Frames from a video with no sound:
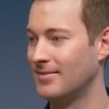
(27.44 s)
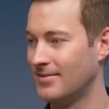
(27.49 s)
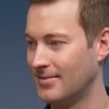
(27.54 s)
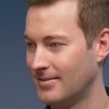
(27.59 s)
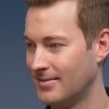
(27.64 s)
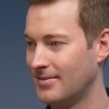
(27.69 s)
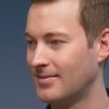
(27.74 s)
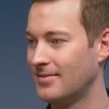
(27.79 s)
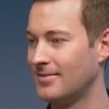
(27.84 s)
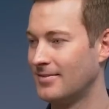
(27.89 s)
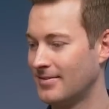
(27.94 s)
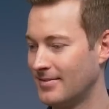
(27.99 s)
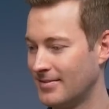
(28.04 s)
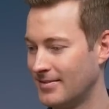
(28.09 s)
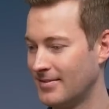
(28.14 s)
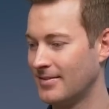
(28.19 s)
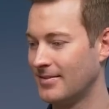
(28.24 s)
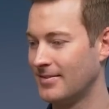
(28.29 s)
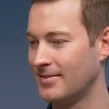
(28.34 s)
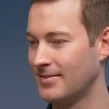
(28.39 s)

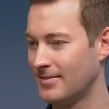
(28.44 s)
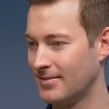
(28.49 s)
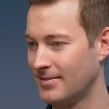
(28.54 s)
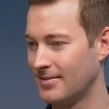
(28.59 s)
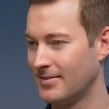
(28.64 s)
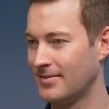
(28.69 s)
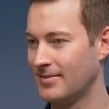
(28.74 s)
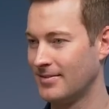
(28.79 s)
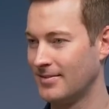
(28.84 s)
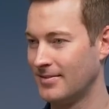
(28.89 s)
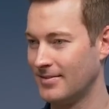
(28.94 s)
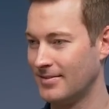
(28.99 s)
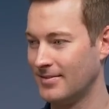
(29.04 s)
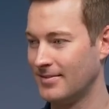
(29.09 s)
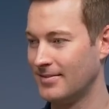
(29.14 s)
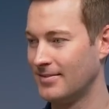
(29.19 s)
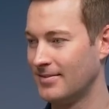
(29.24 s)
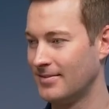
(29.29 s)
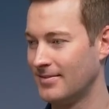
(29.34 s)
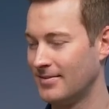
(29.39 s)

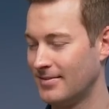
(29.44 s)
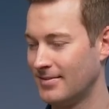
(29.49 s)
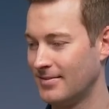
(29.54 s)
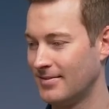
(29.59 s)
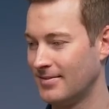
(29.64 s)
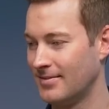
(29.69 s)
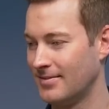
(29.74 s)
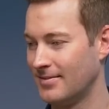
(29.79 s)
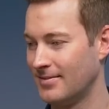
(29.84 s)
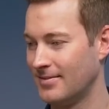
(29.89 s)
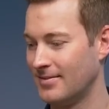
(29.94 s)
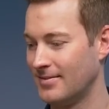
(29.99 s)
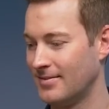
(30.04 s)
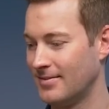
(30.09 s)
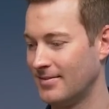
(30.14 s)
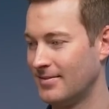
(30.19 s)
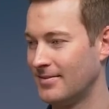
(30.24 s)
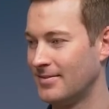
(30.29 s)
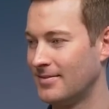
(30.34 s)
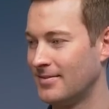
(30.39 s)

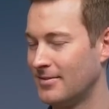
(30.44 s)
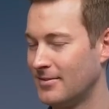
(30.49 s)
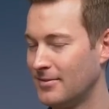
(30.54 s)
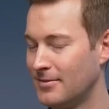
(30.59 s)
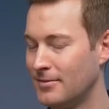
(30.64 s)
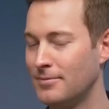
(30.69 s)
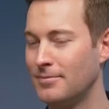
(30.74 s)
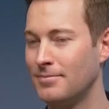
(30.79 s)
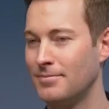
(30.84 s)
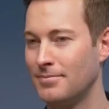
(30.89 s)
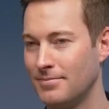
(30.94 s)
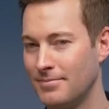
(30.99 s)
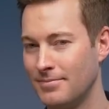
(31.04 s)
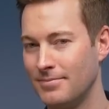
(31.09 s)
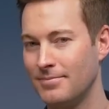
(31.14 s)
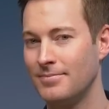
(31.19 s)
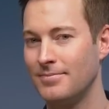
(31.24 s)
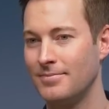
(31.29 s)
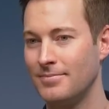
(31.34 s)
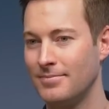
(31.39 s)

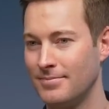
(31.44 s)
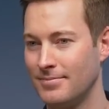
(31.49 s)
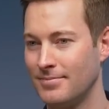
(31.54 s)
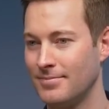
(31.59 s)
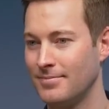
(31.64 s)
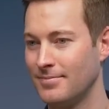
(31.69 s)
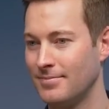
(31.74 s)
(not speaking)